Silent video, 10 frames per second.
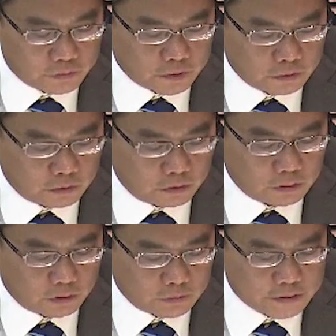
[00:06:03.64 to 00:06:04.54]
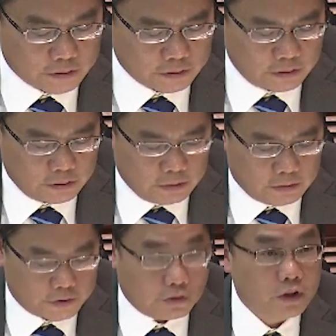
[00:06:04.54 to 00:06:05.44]
concrete in your reply.
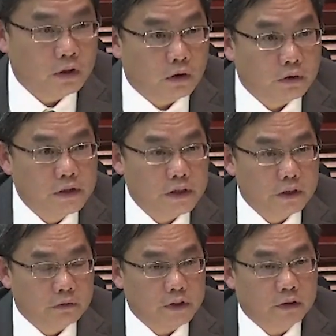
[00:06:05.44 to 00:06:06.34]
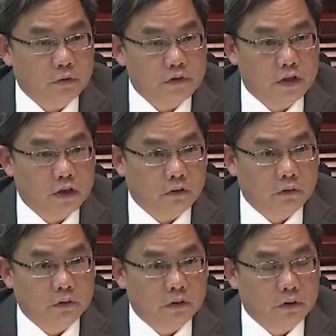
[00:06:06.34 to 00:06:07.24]
When it
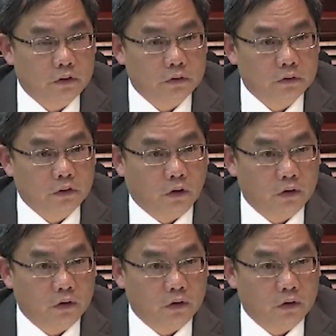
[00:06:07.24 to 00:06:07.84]
comes to